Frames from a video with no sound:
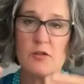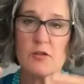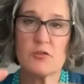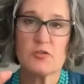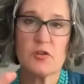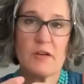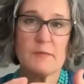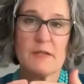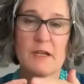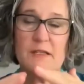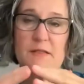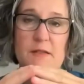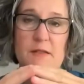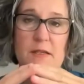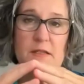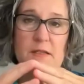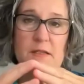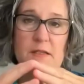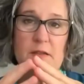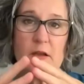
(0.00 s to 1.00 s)
drives me nuts
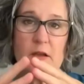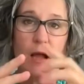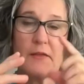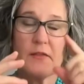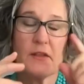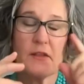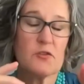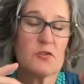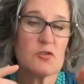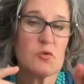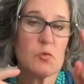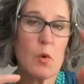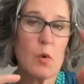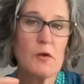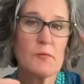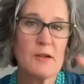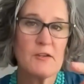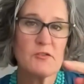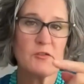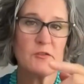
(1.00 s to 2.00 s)
because I think there's one
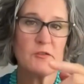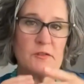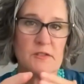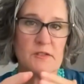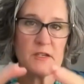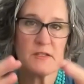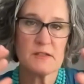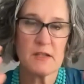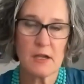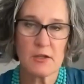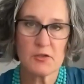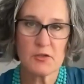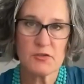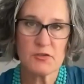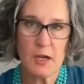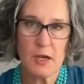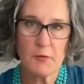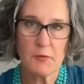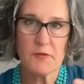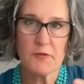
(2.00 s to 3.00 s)
restaurant that does not use
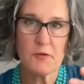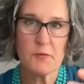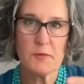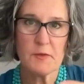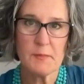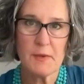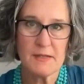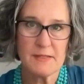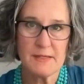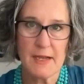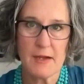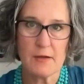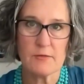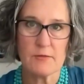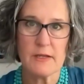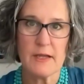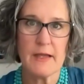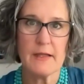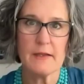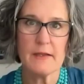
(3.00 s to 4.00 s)
styrofoam in my town,
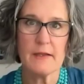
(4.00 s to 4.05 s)
and